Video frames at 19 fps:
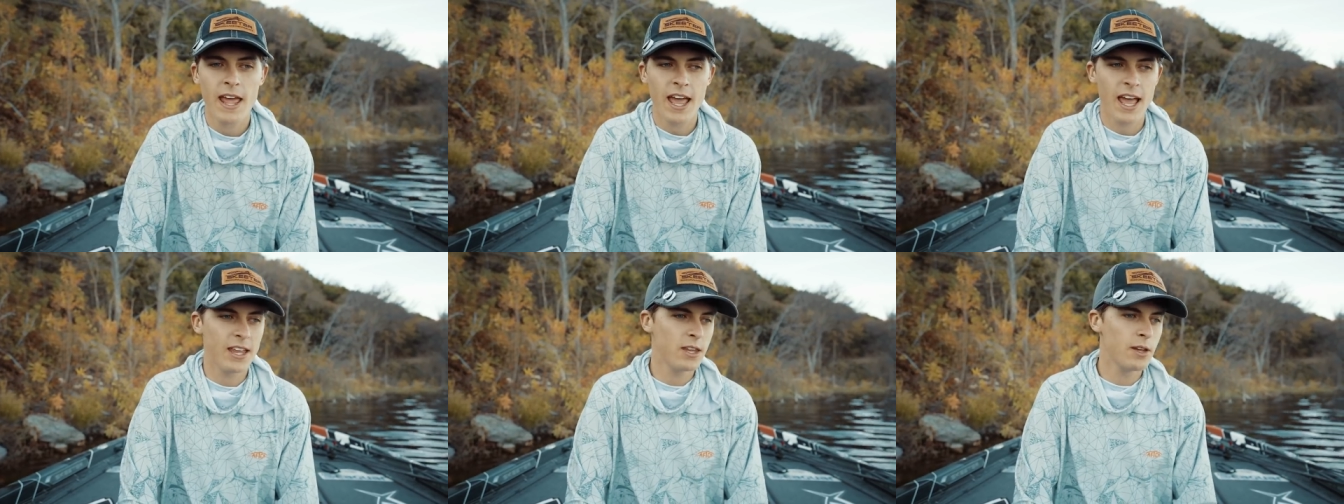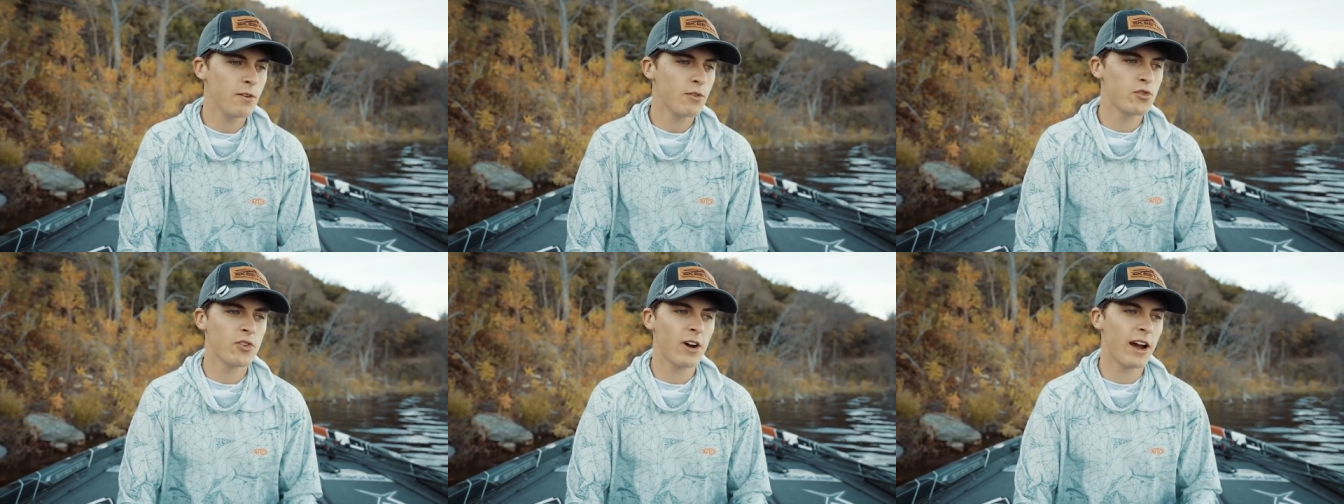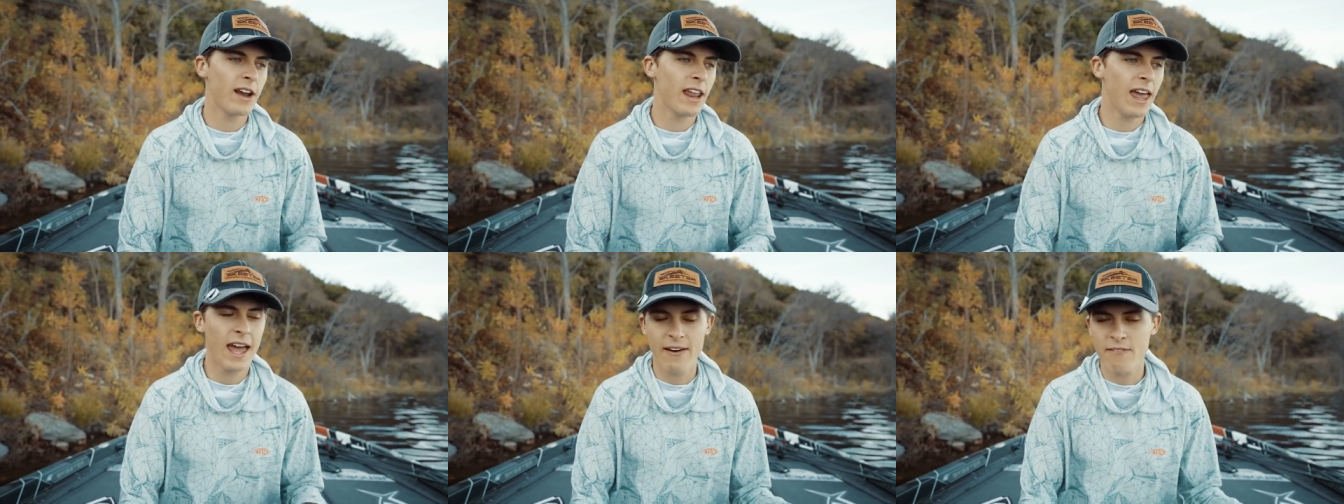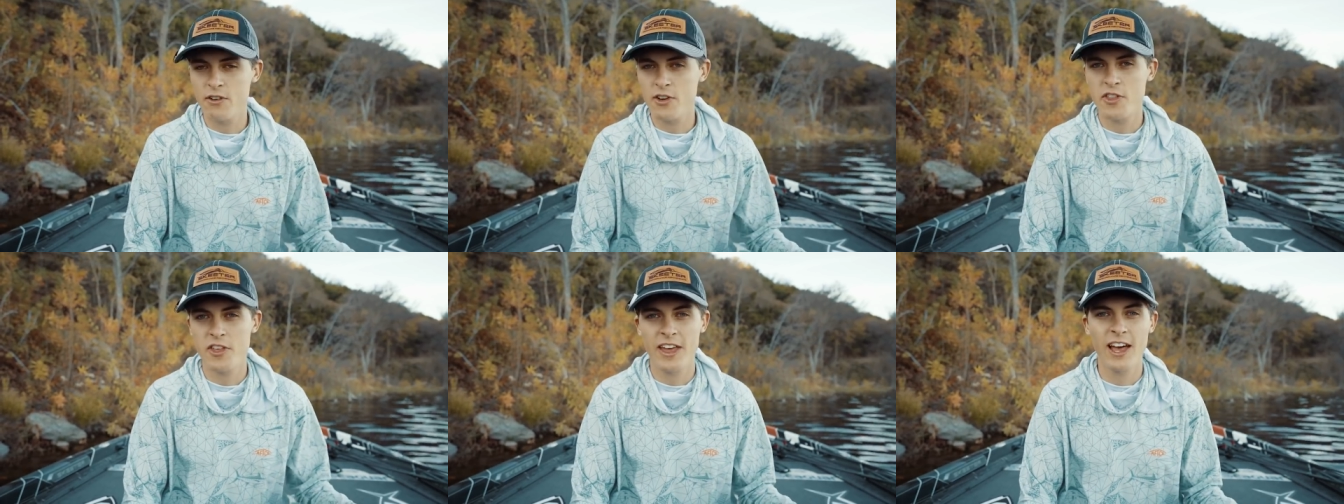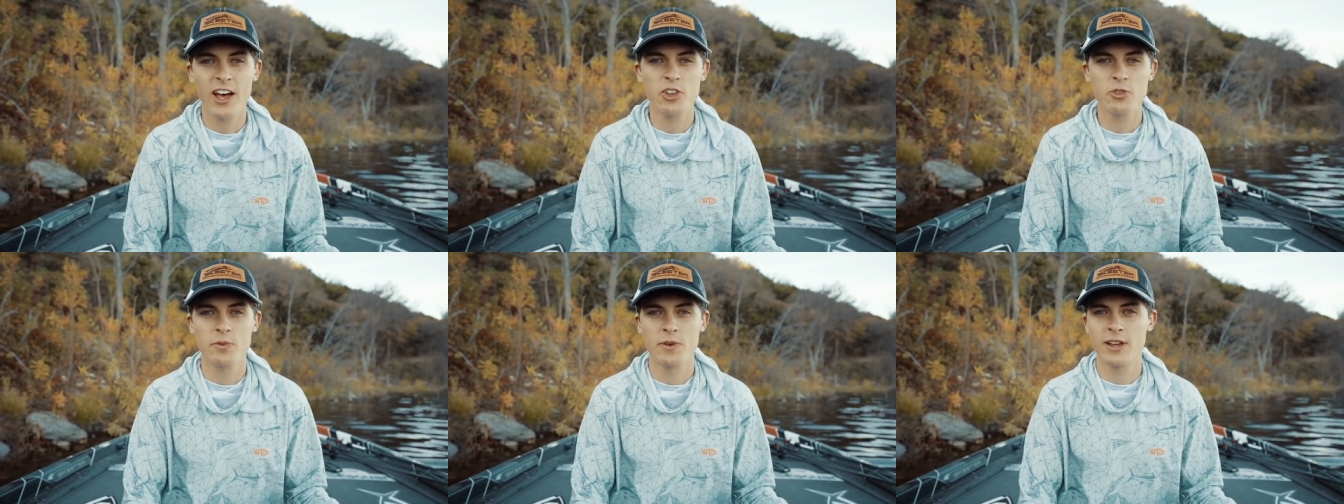And you've tried everything
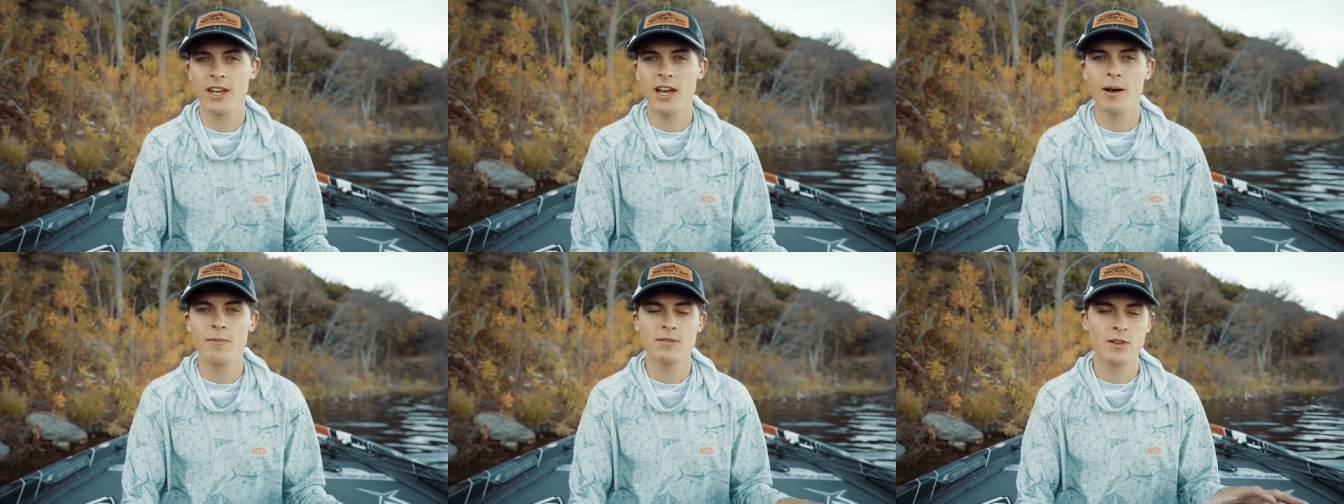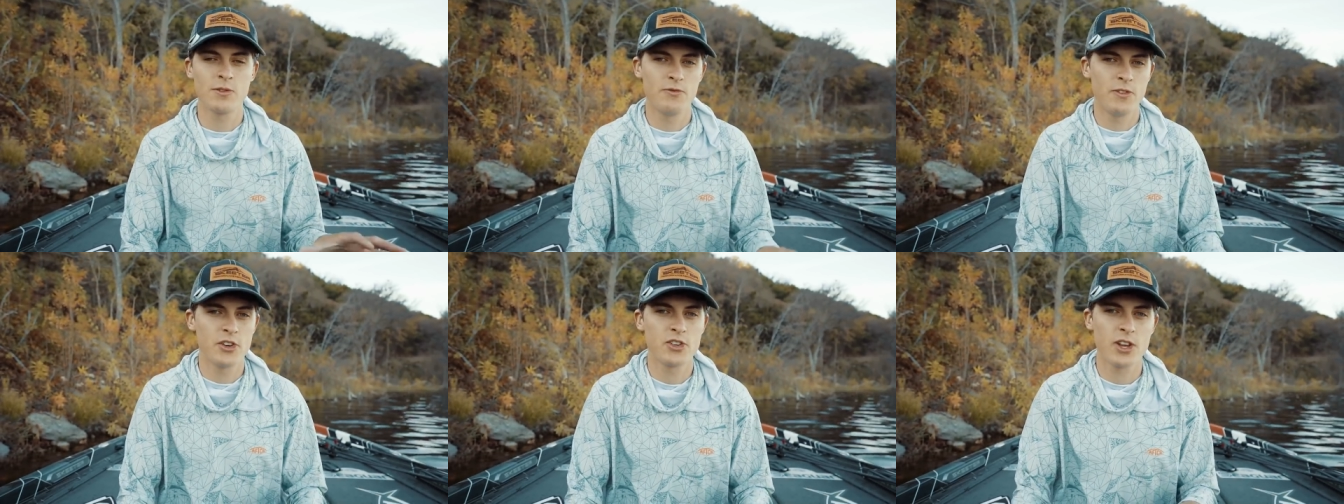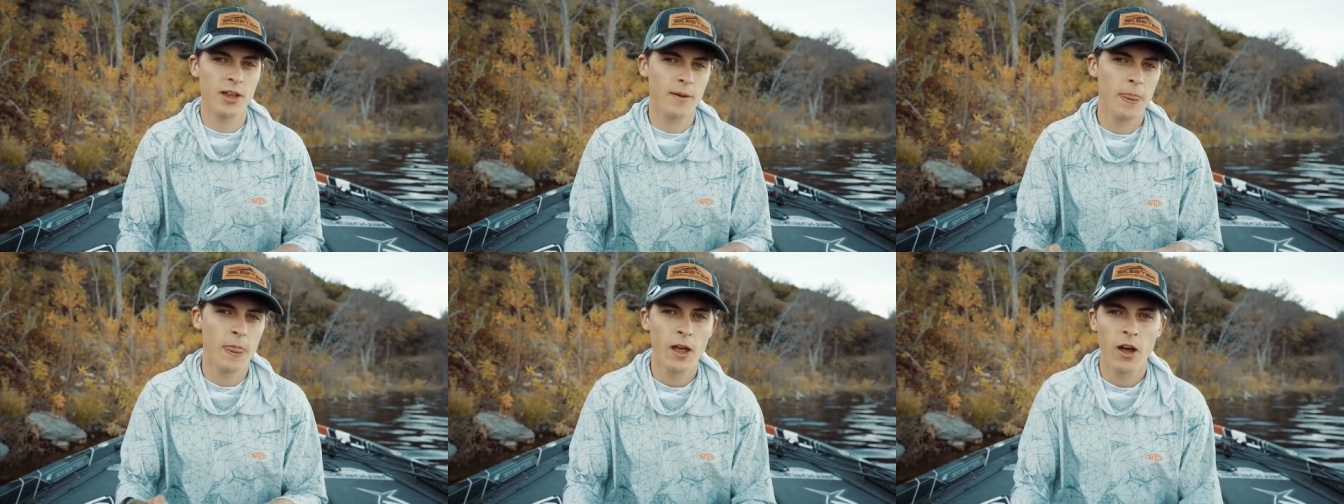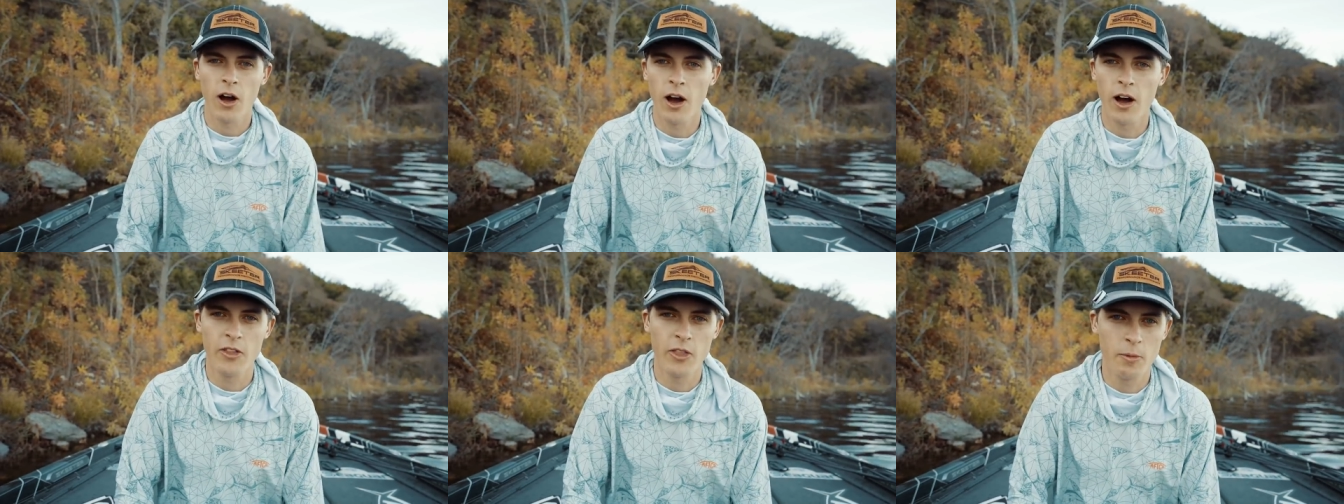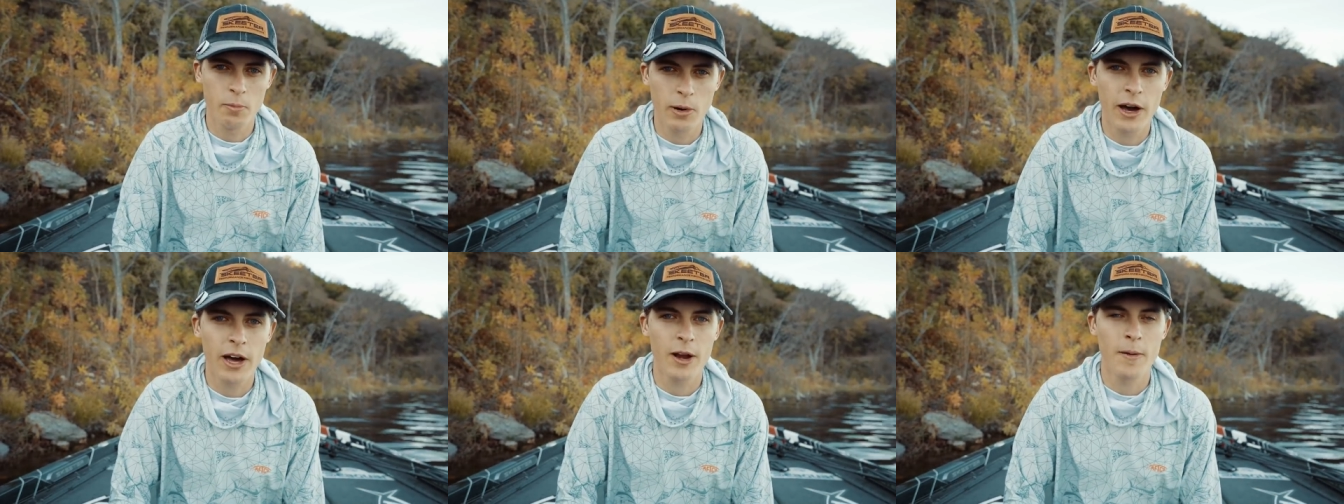else when it comes to fishing on the
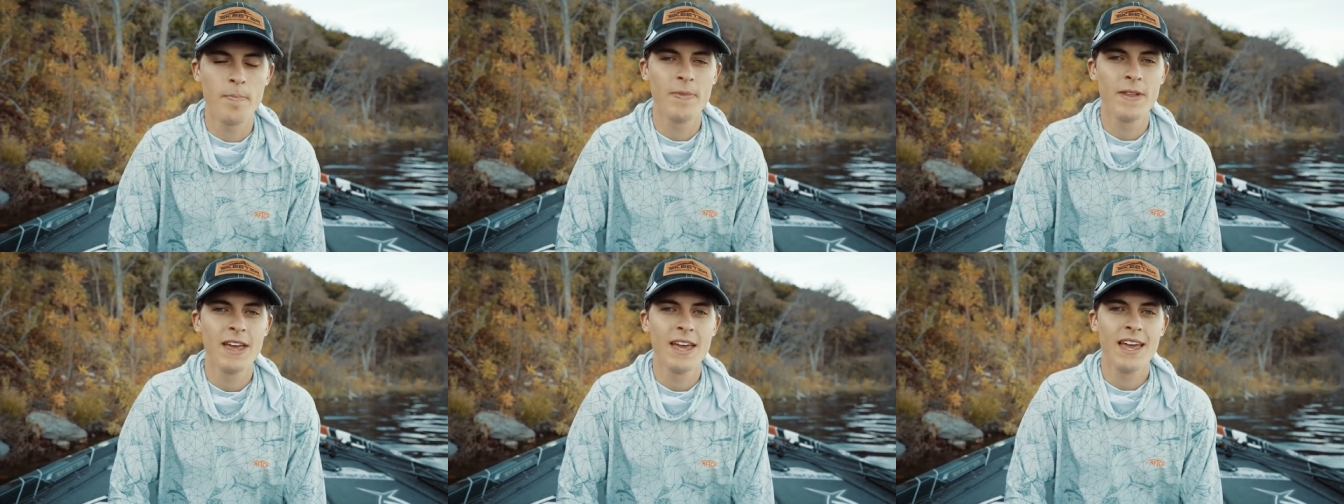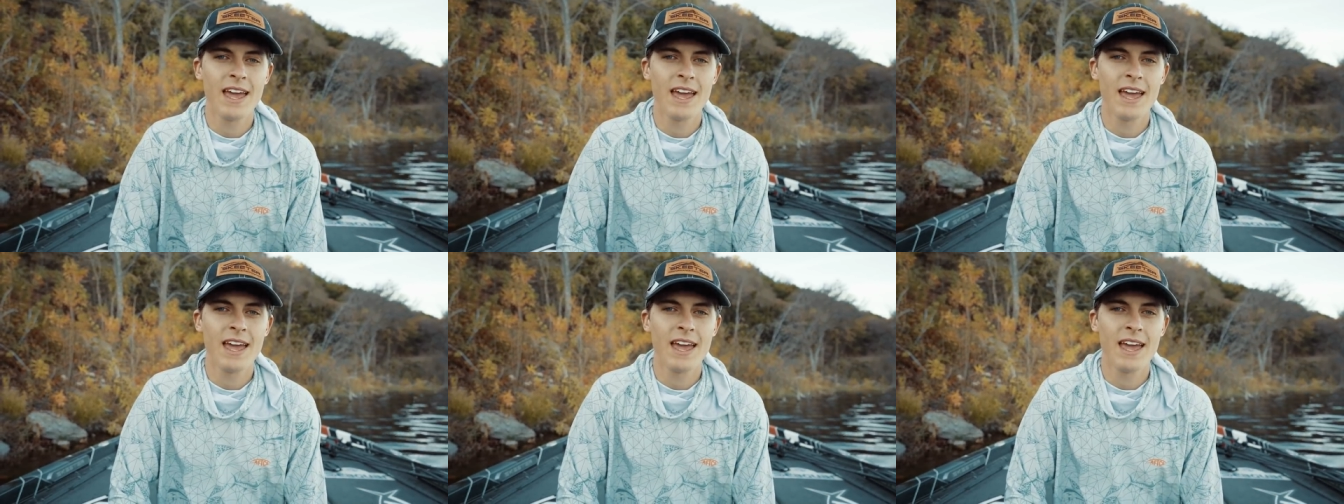bottom.